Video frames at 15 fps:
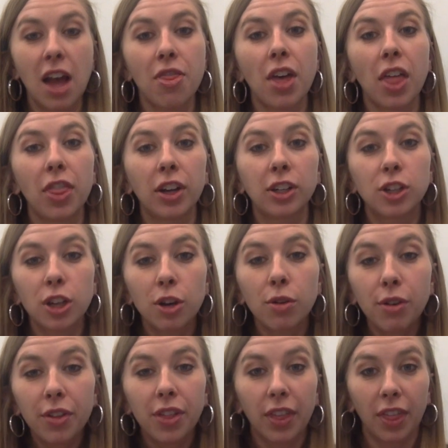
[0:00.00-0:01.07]
that the
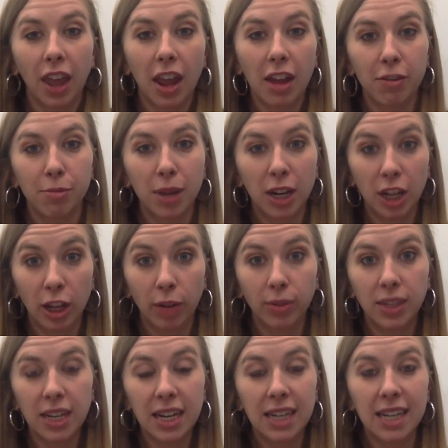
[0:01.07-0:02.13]
tool that they have been
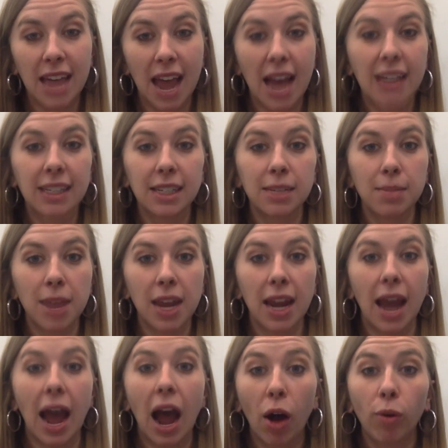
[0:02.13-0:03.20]
using to estimate
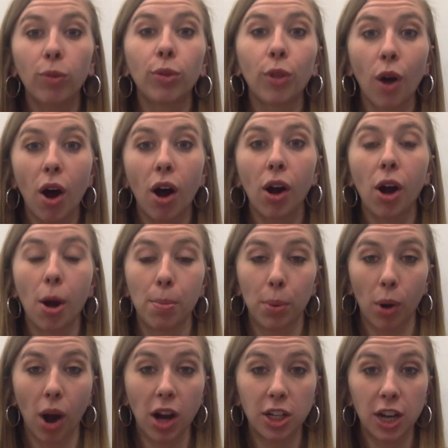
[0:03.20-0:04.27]
how long a
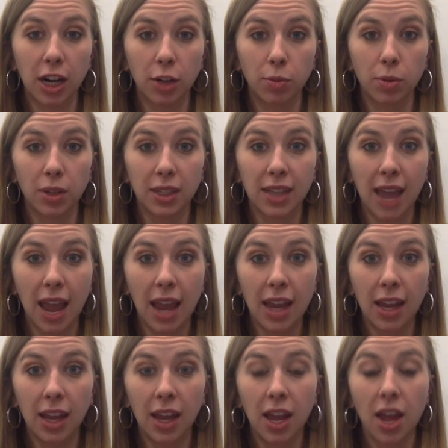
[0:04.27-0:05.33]
project will
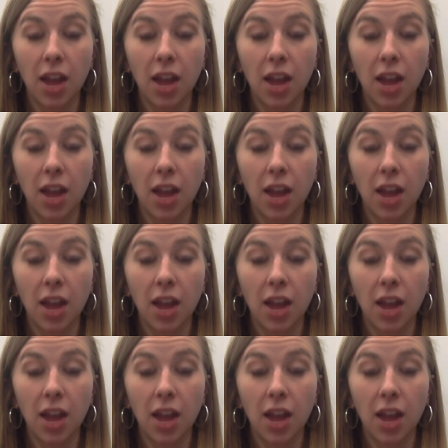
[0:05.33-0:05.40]
take,